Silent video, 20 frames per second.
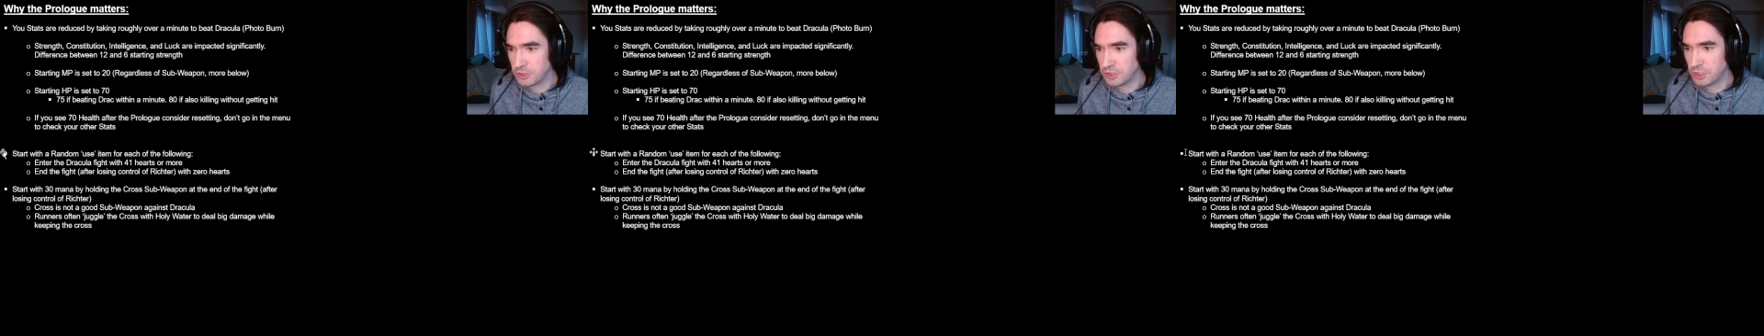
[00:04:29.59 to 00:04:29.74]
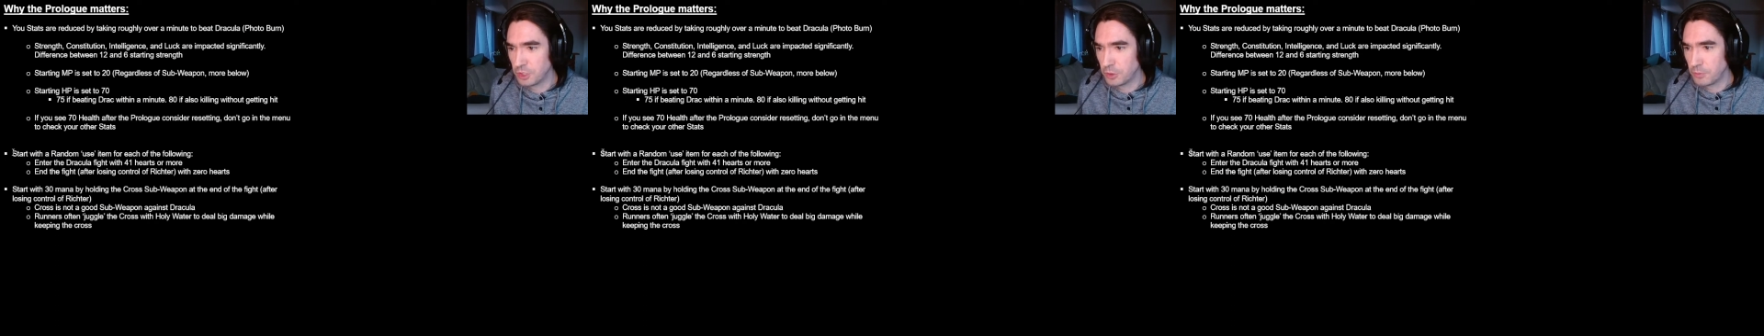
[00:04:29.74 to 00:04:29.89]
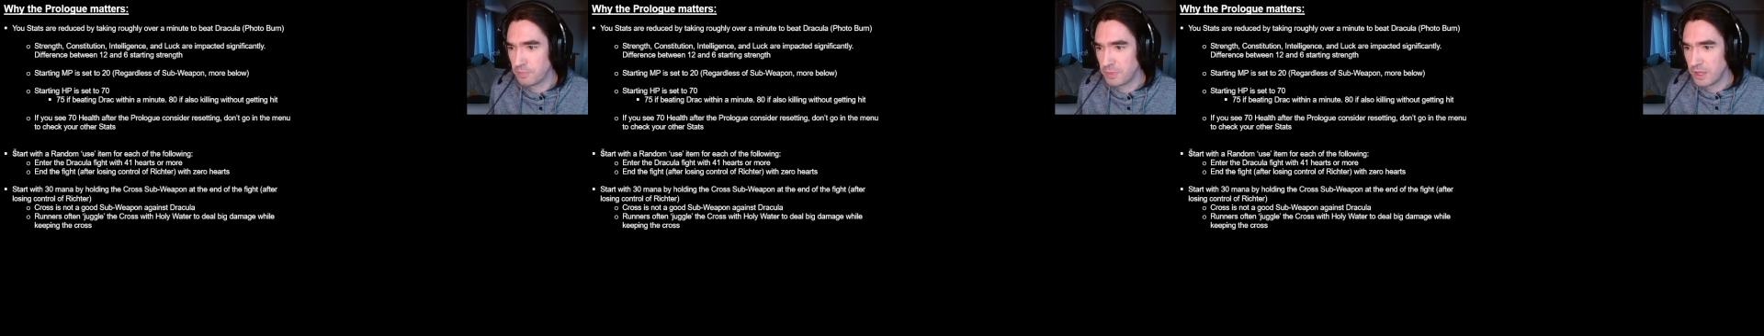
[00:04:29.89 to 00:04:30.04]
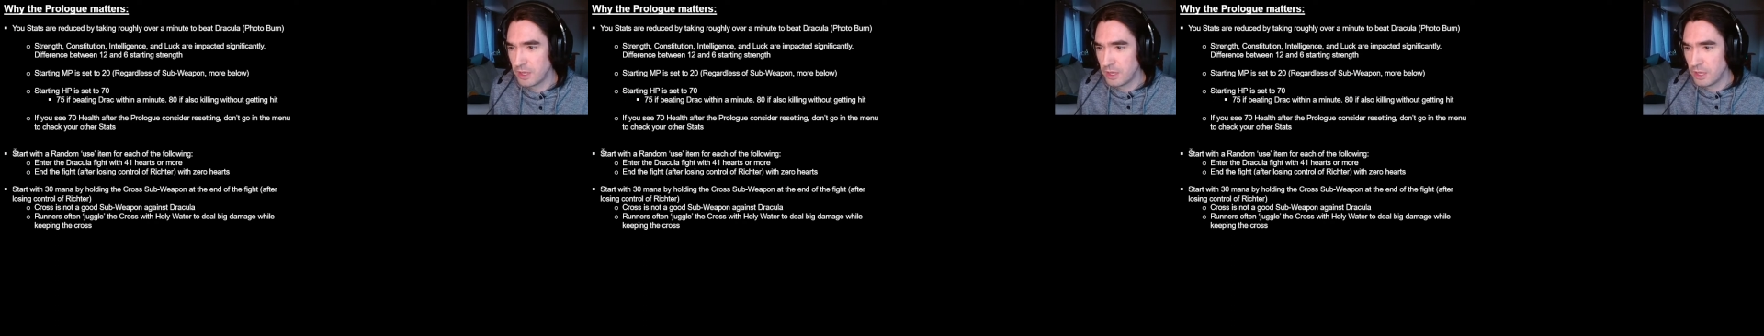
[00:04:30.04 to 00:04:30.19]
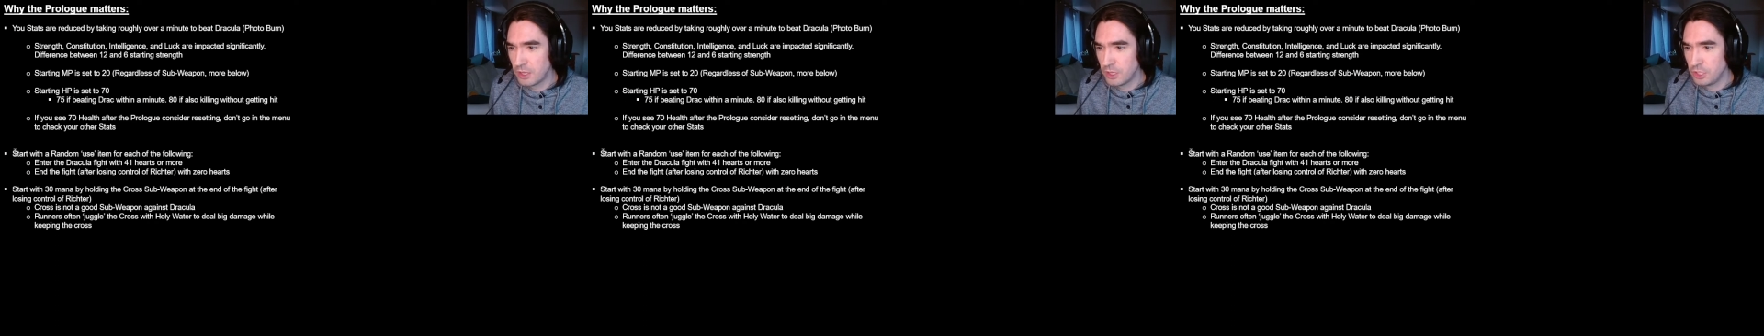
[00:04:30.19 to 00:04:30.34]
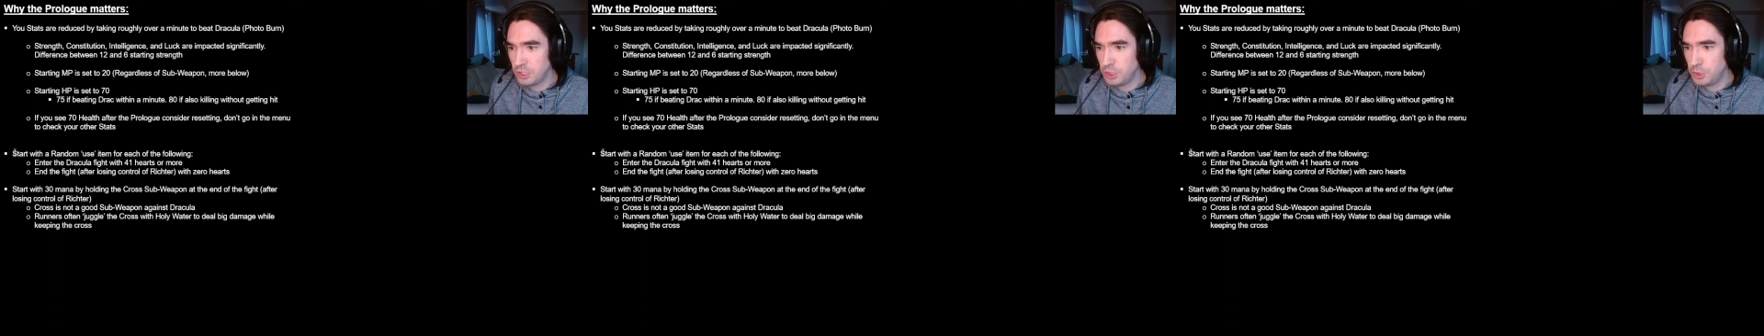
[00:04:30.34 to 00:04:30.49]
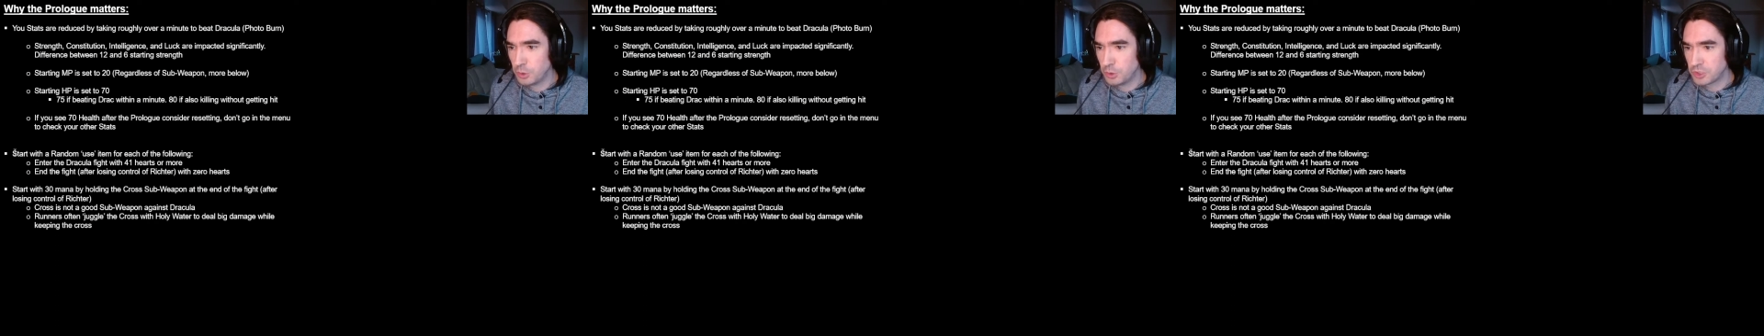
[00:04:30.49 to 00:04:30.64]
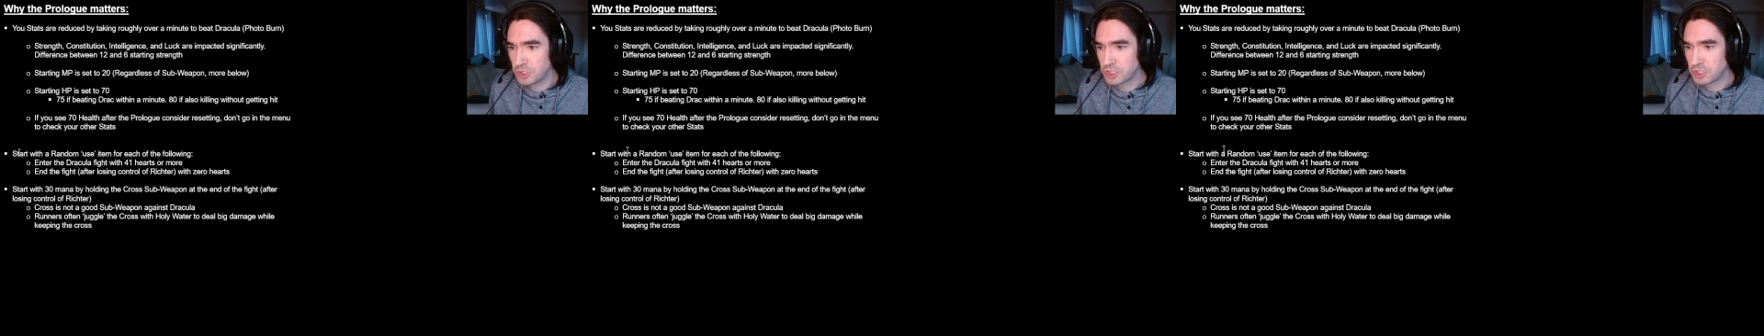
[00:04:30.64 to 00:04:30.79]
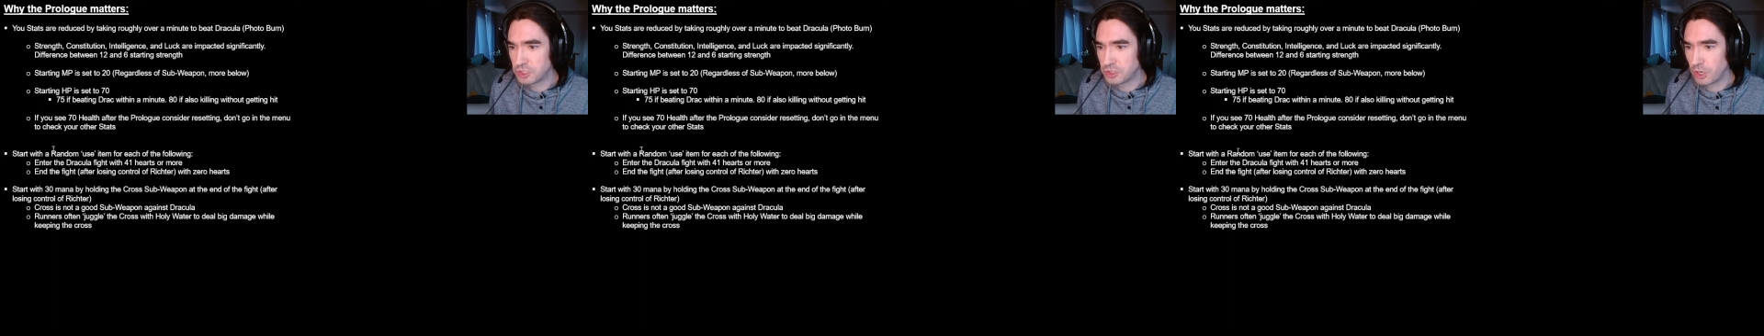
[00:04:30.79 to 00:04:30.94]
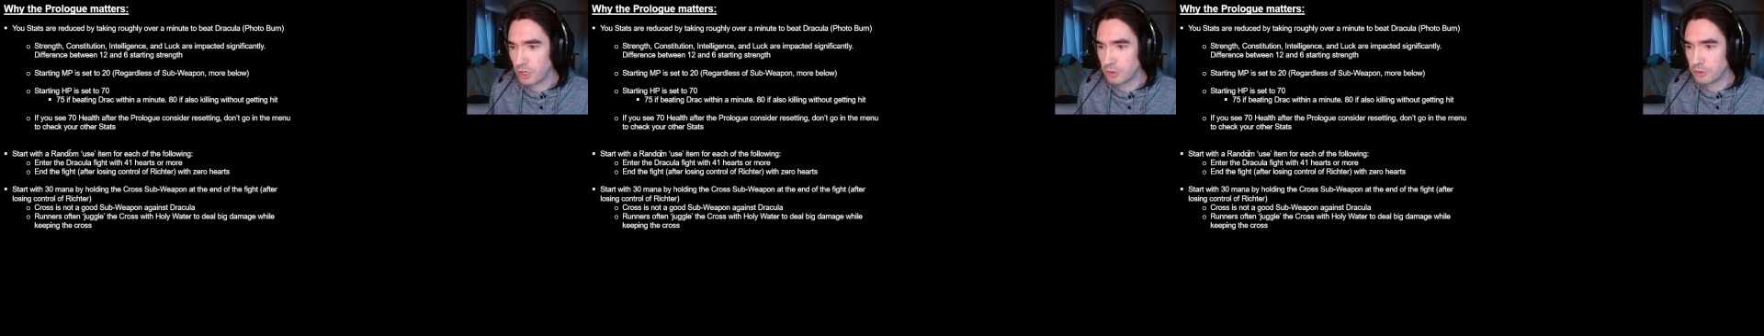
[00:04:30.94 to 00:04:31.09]
So you'll
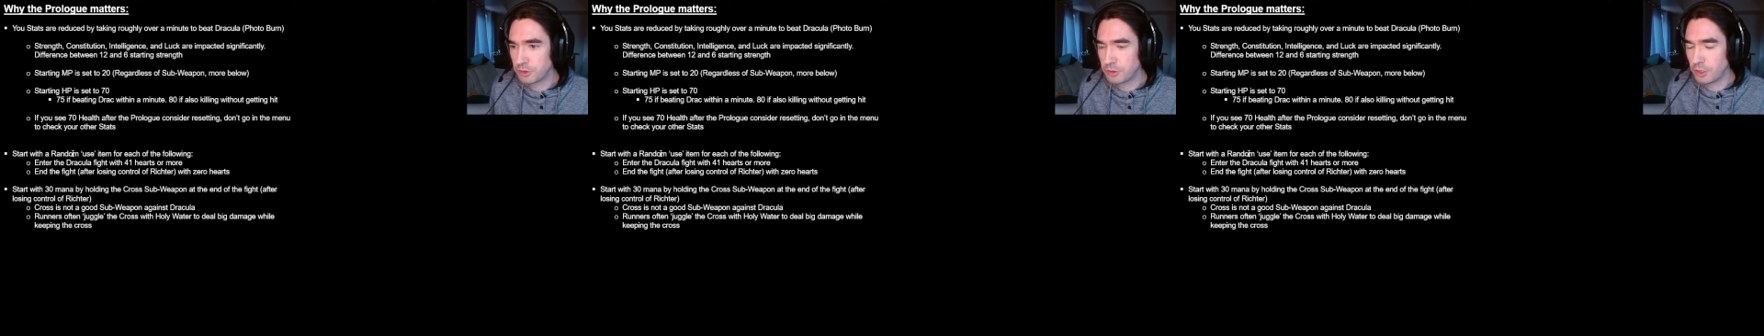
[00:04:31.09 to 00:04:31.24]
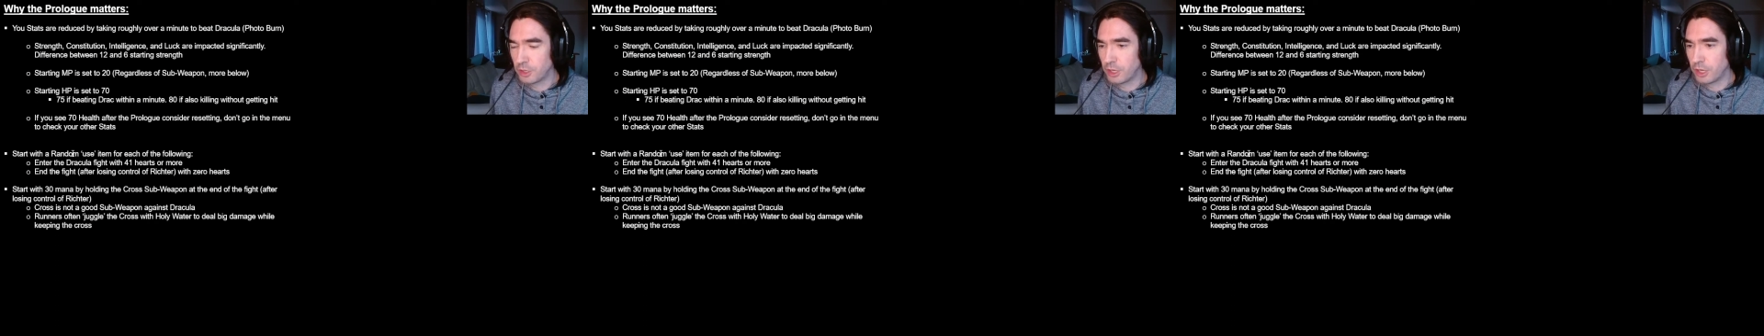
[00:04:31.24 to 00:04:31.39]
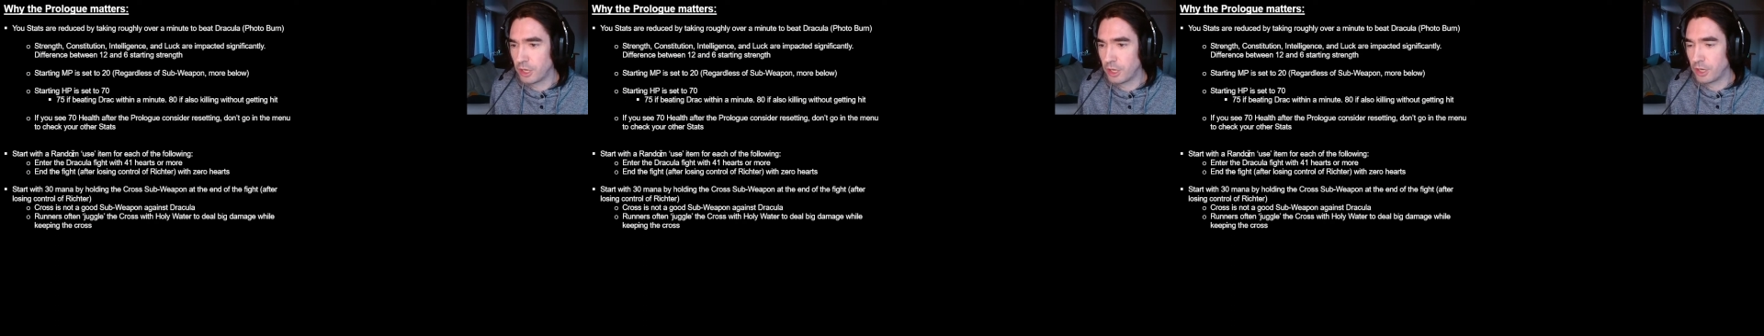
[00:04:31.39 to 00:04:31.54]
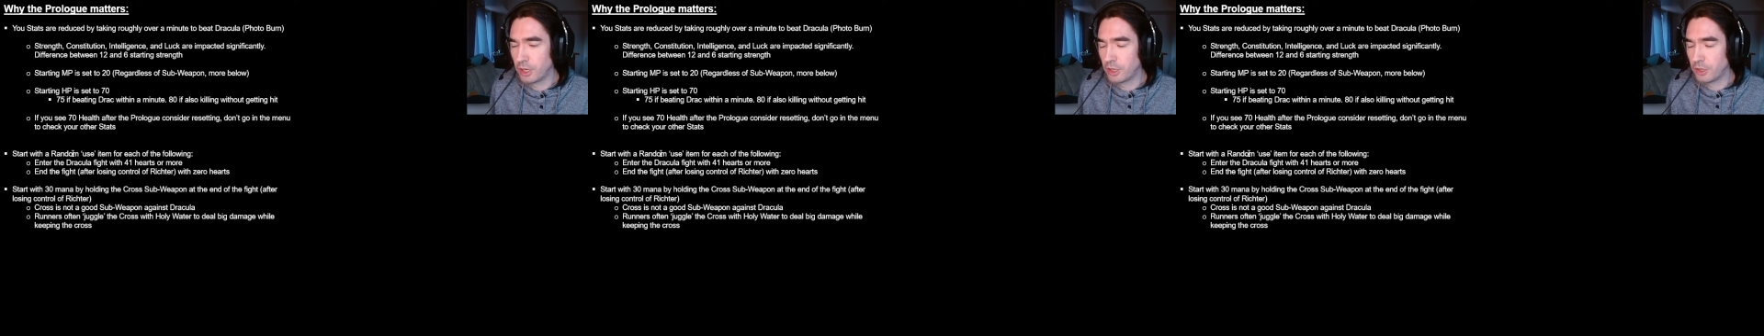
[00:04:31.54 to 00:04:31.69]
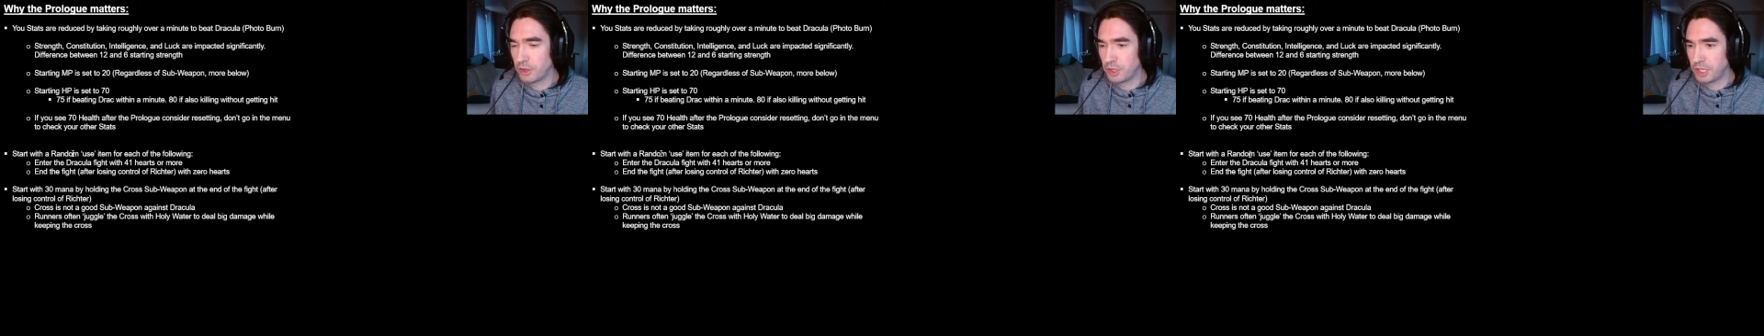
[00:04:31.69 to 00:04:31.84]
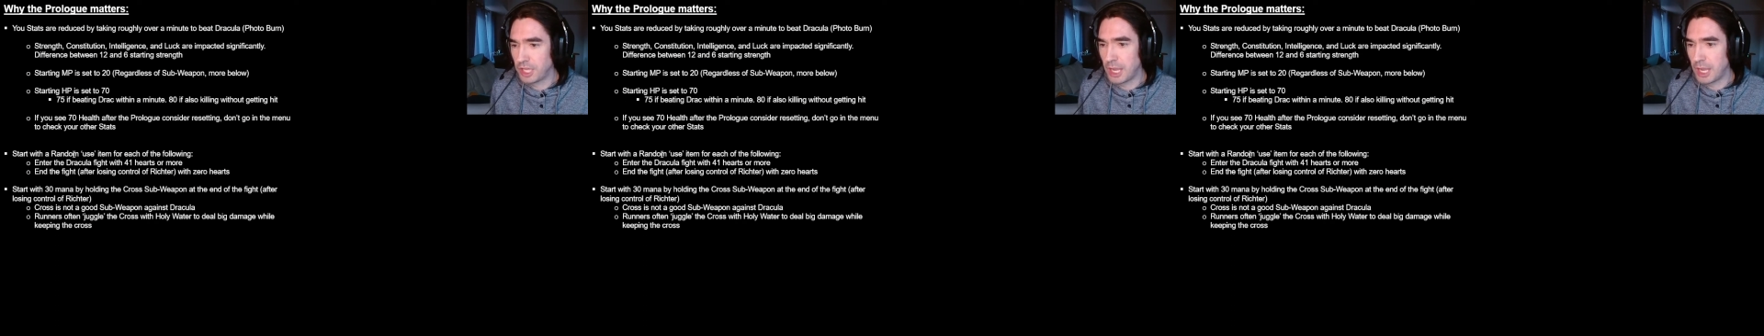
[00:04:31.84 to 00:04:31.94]
start the